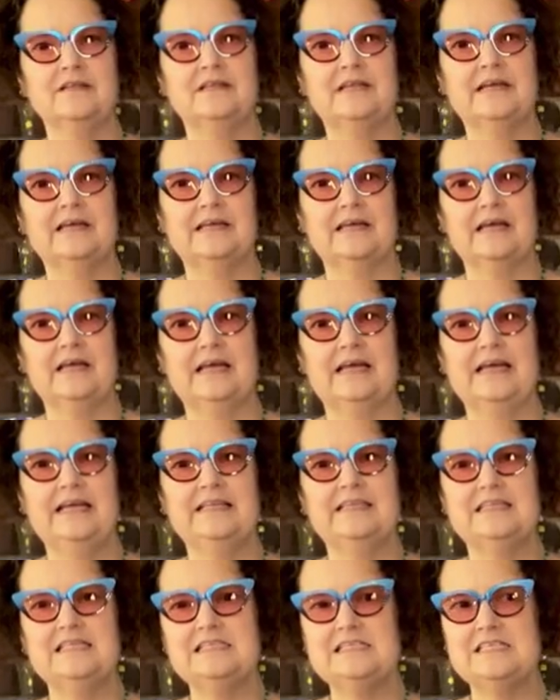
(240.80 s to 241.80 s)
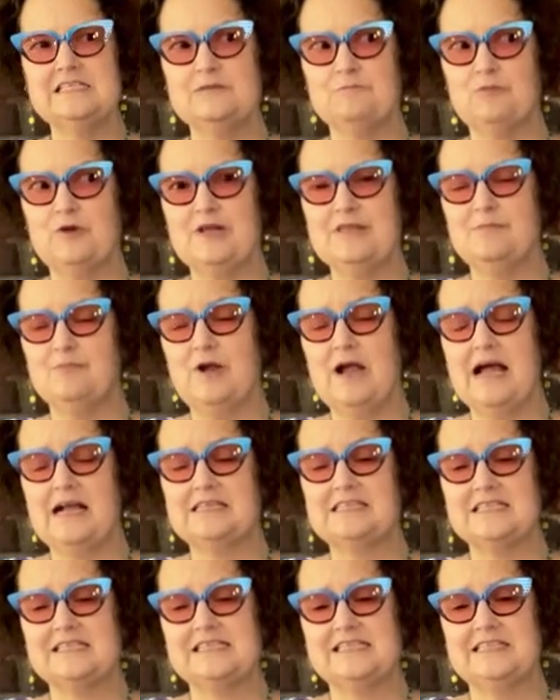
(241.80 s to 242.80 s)
Like, this is a breath
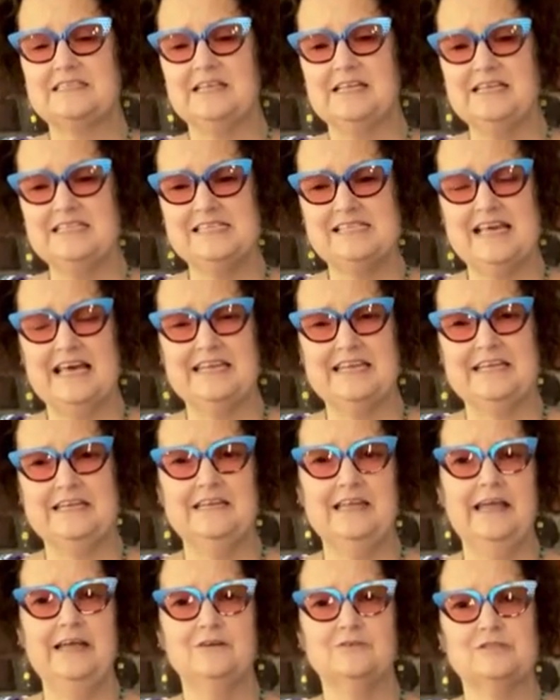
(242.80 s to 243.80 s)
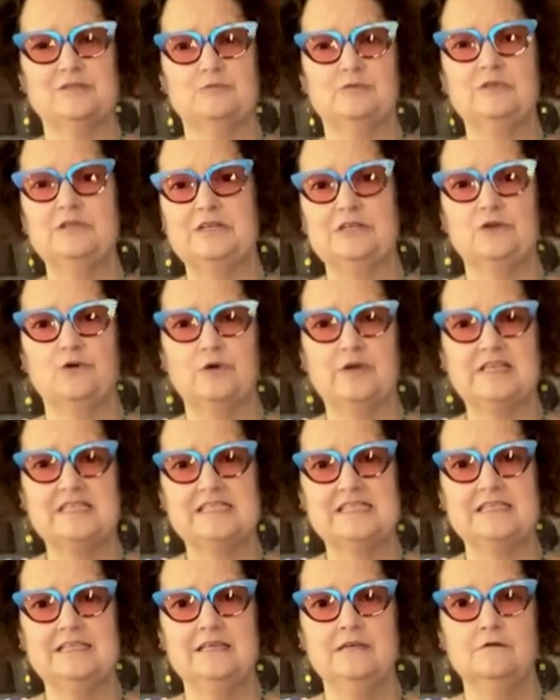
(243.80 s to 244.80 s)
practice, unless that inhale is really
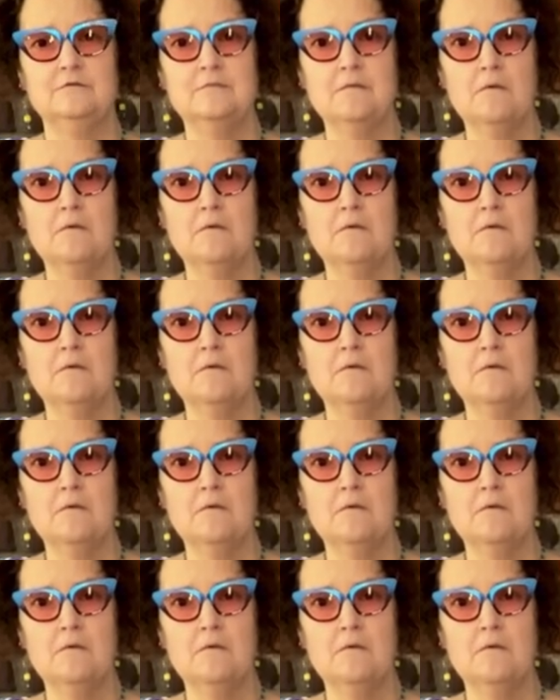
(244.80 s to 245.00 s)
noisy,